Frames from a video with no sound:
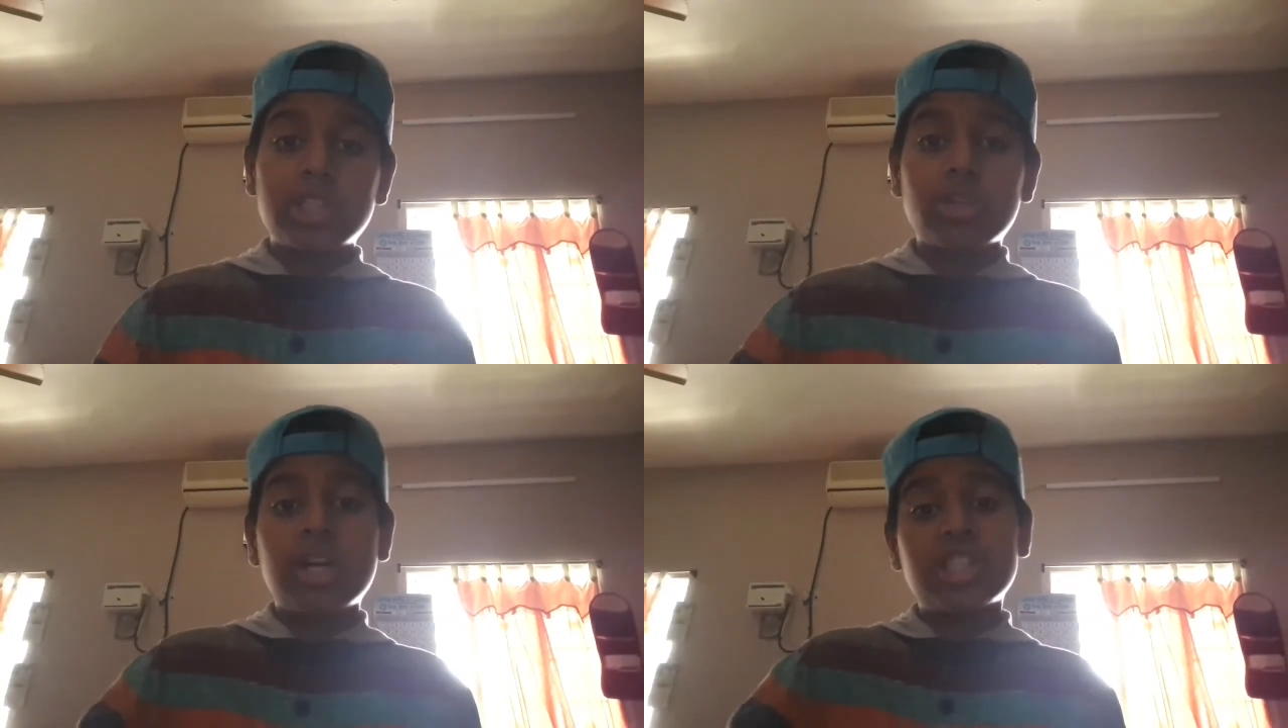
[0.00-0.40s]

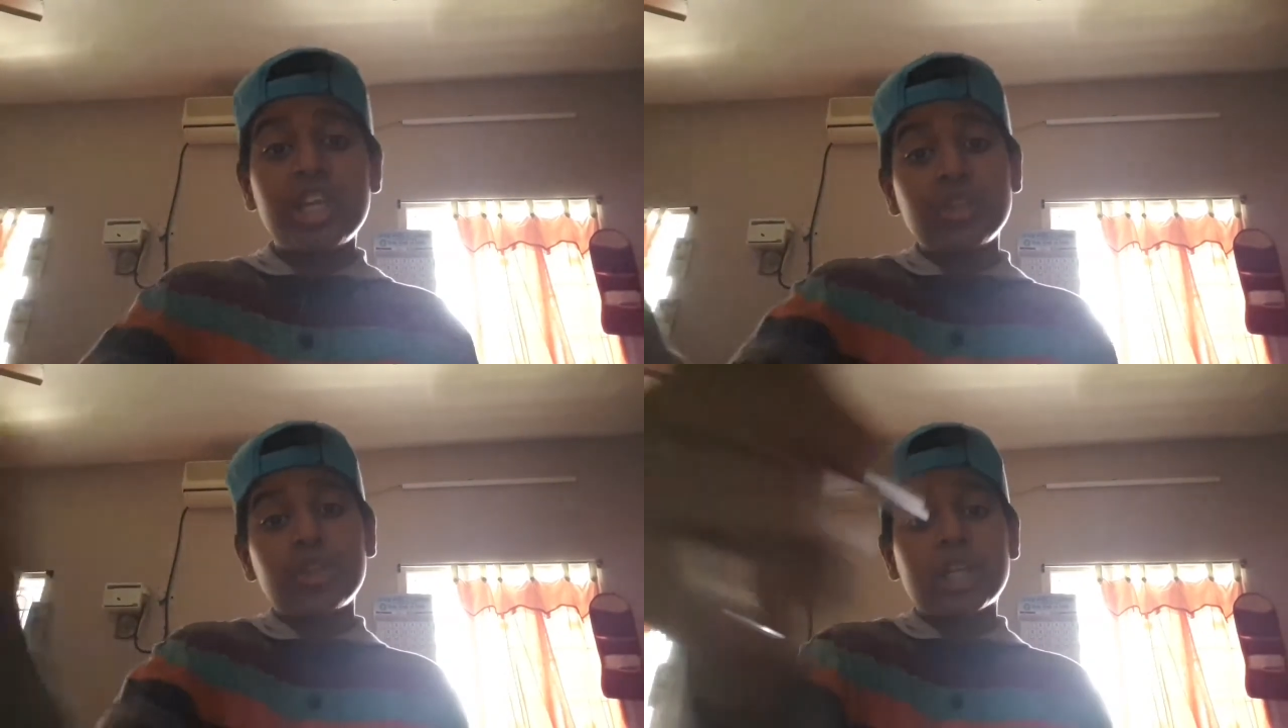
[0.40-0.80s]
So guys, see you
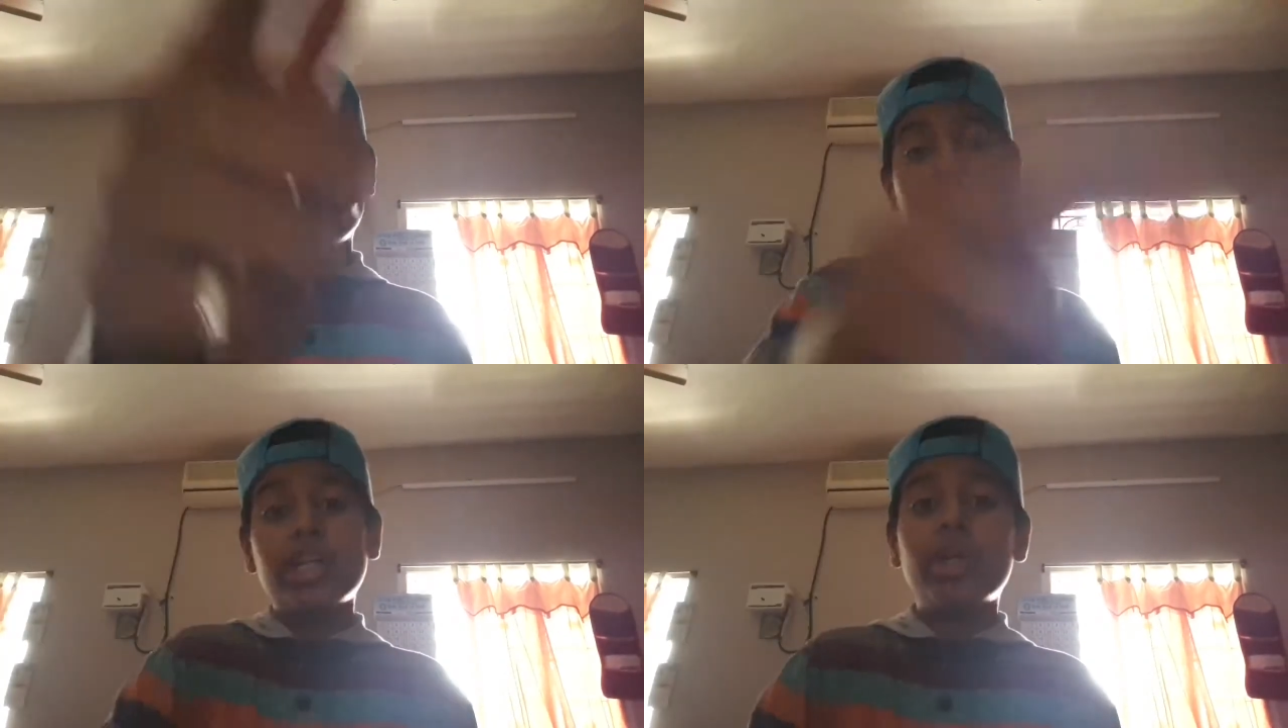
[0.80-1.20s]
in the next
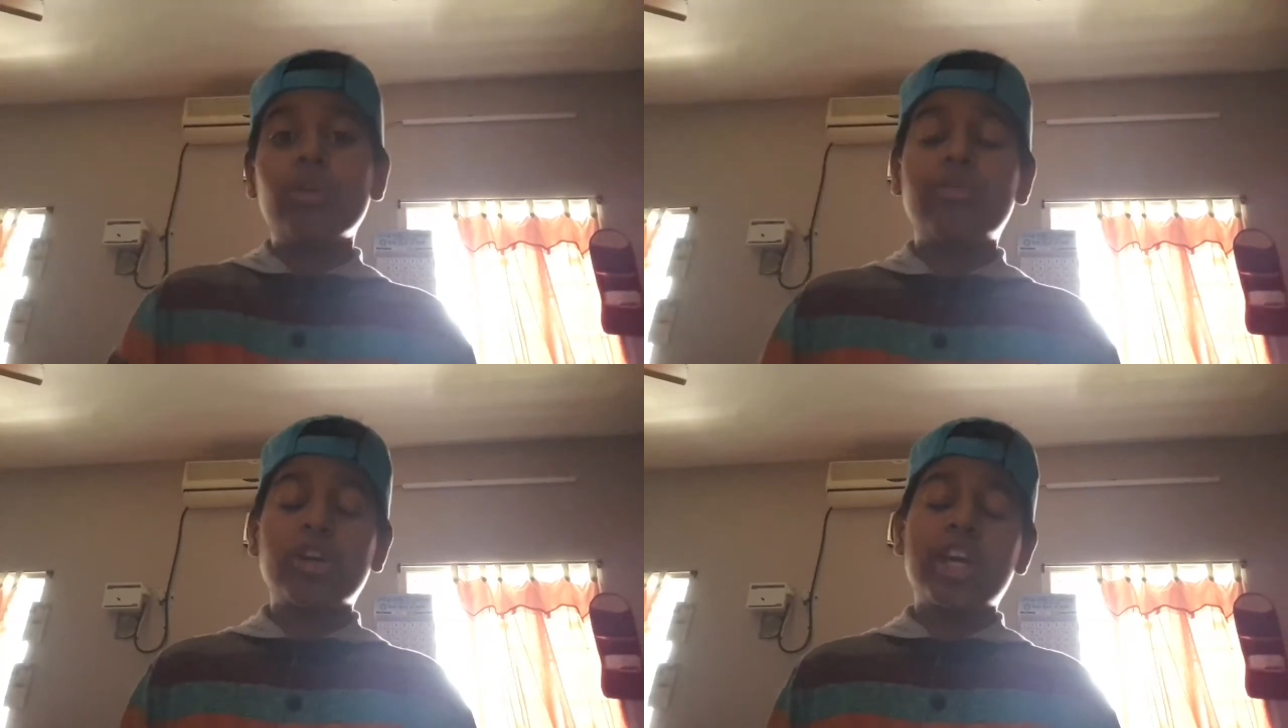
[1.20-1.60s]
video and
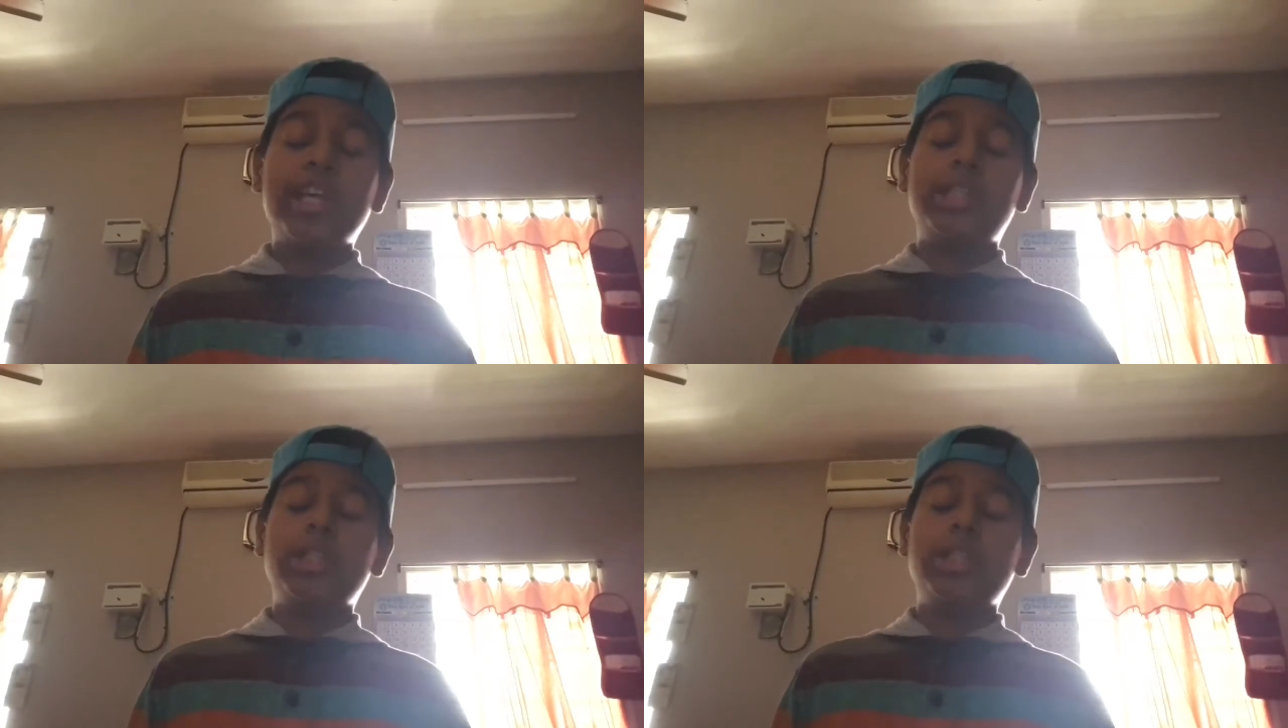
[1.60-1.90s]
don't forget